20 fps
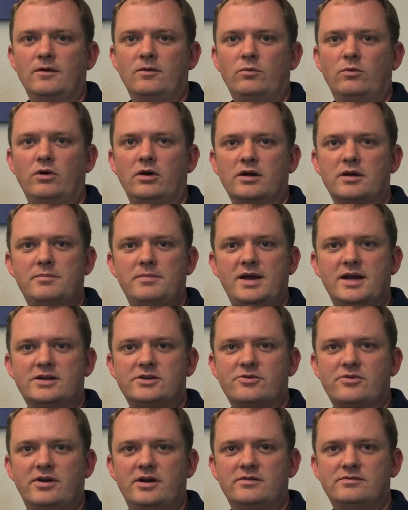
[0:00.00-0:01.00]
Welcome back to
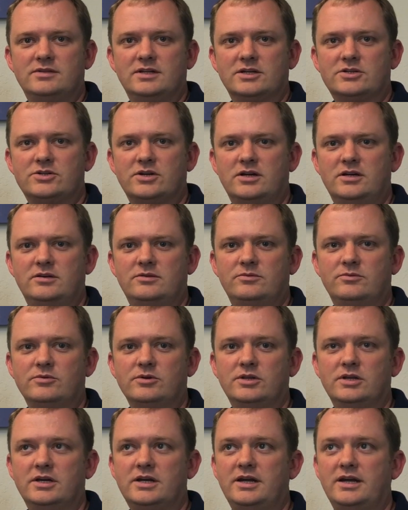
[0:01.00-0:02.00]
Creative Electron. We're
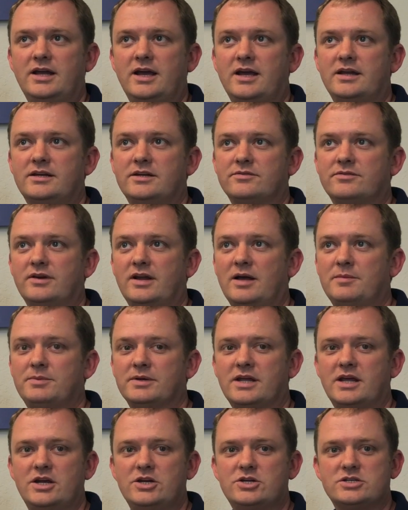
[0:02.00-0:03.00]
looking at different
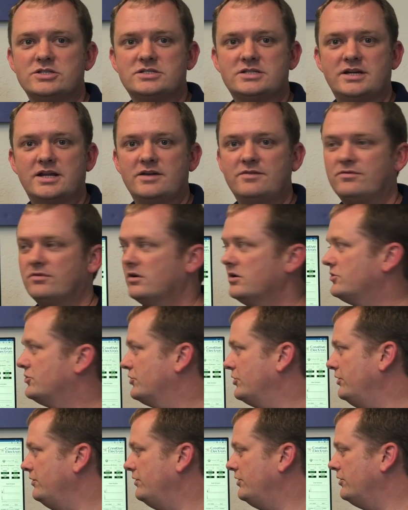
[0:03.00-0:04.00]
applications today for our
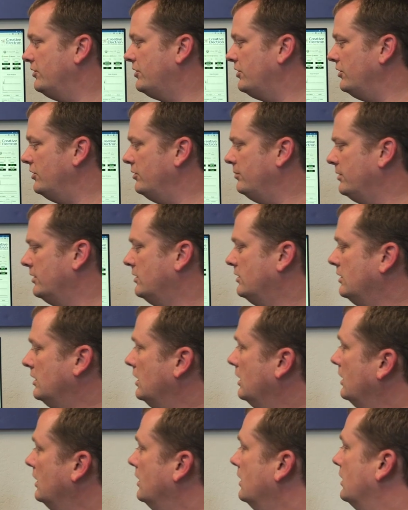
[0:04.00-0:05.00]
TruView Cube.
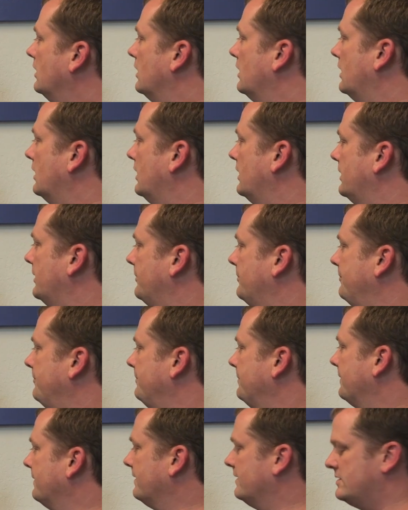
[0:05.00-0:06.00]

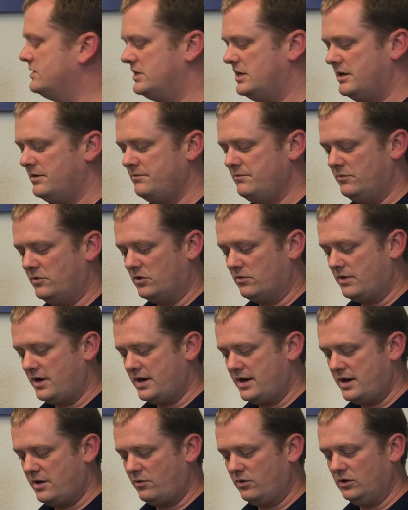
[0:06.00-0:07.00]
Right
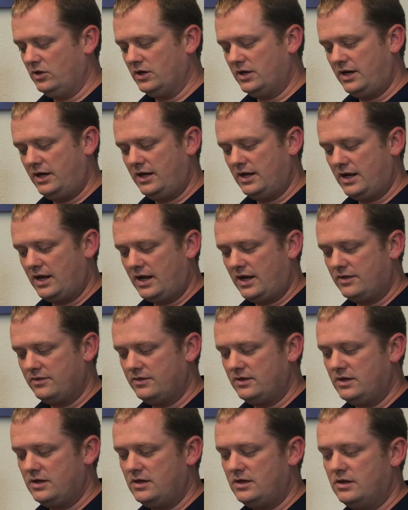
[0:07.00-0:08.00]
now we're looking at
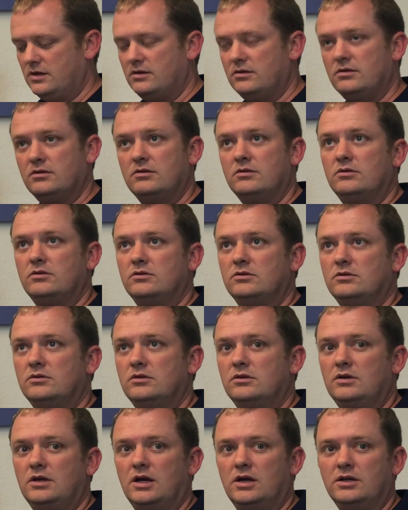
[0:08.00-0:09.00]
an
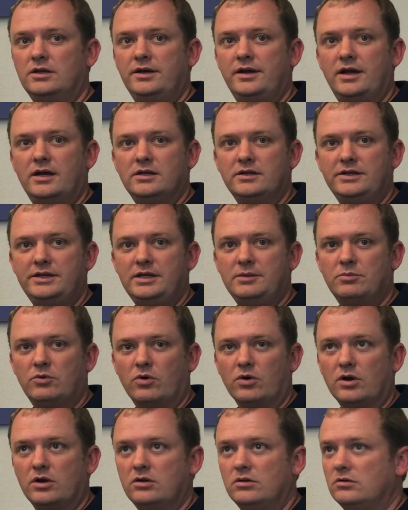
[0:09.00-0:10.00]
LED
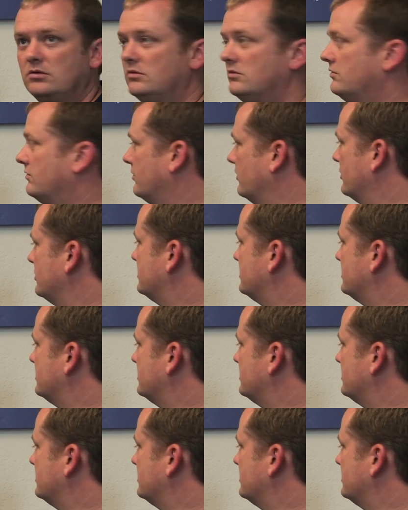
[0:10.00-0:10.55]
board for